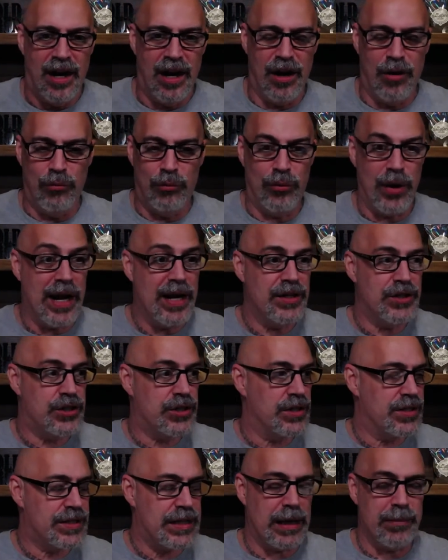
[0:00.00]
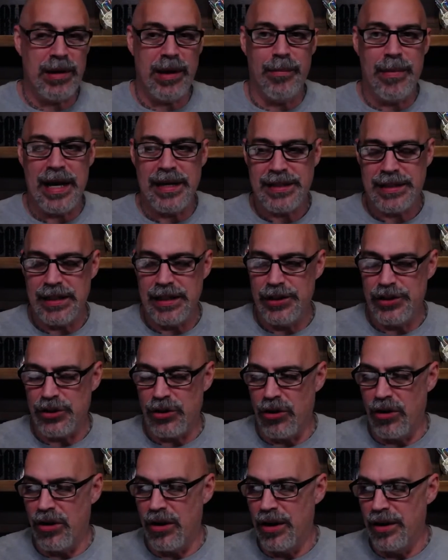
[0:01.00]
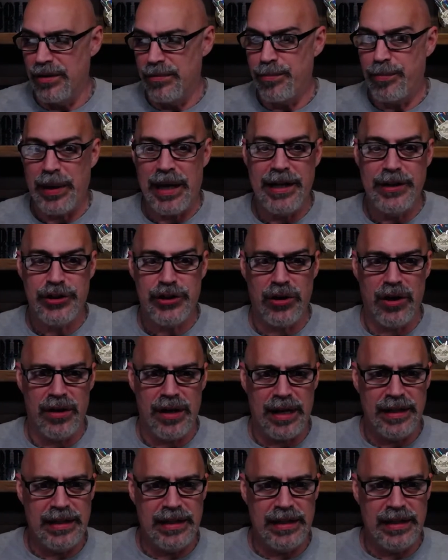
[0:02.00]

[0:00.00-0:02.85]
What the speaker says: Wrench, send me a message on Patreon.